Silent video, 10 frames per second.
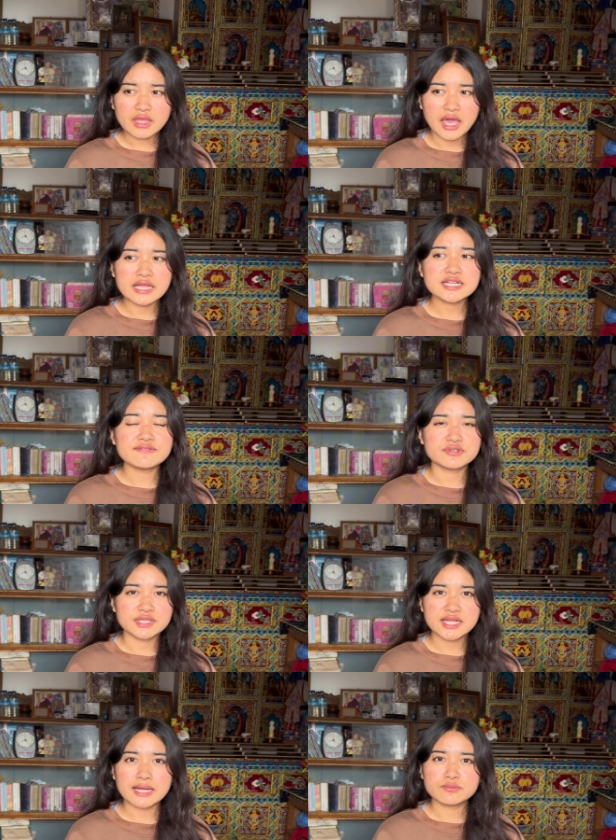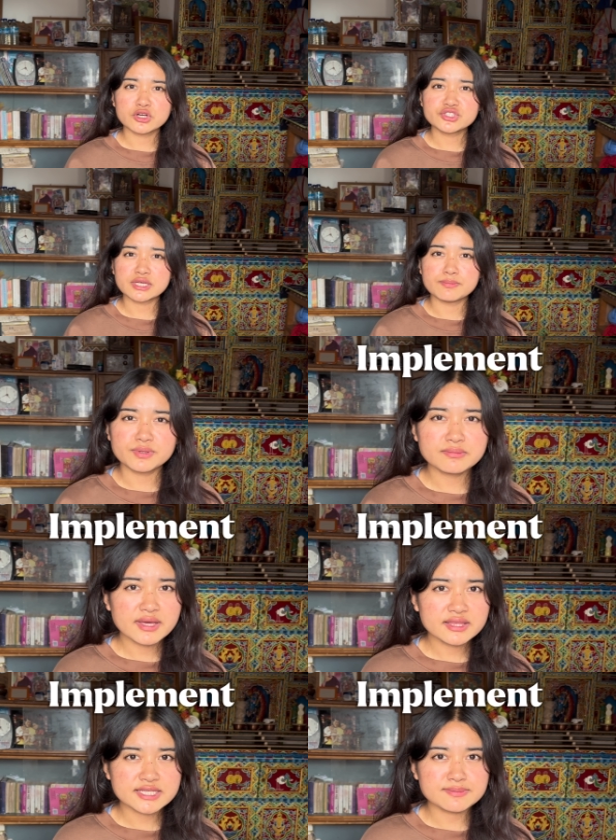and after that I'm going to
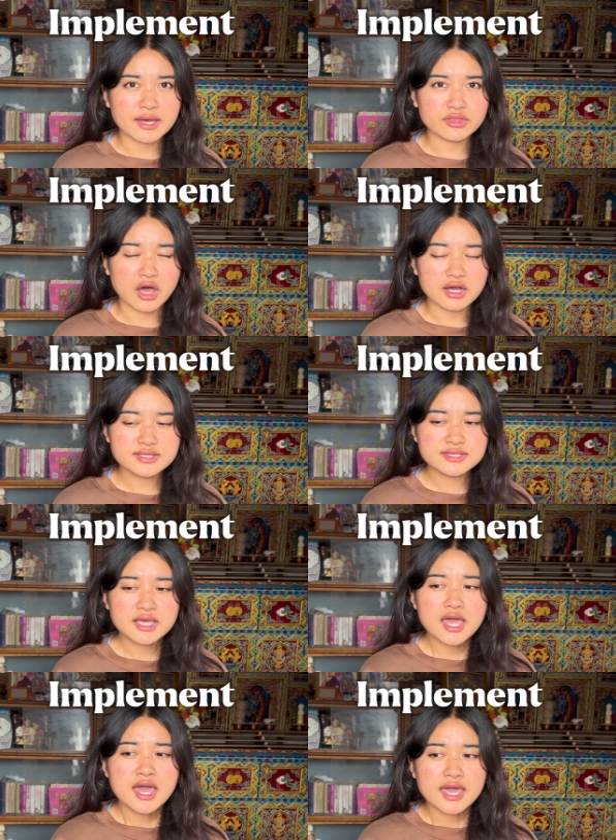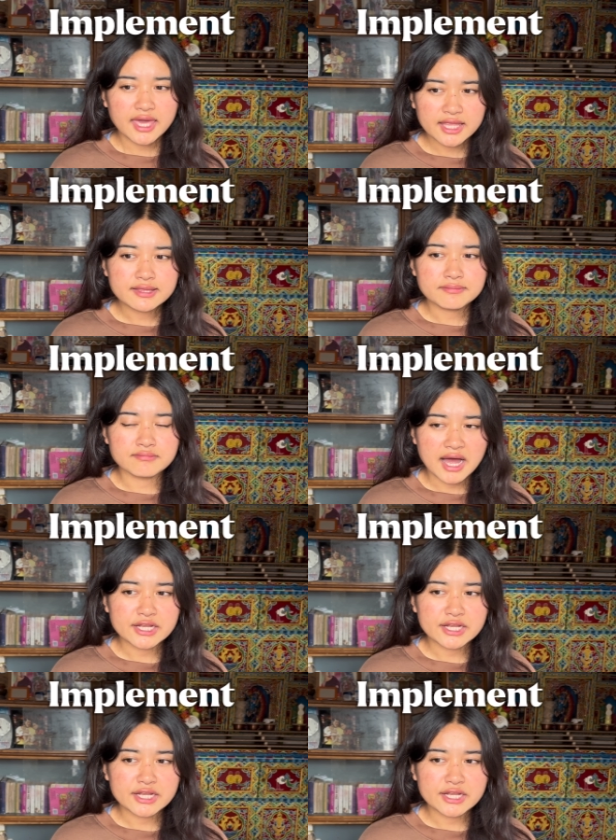implement these methods in my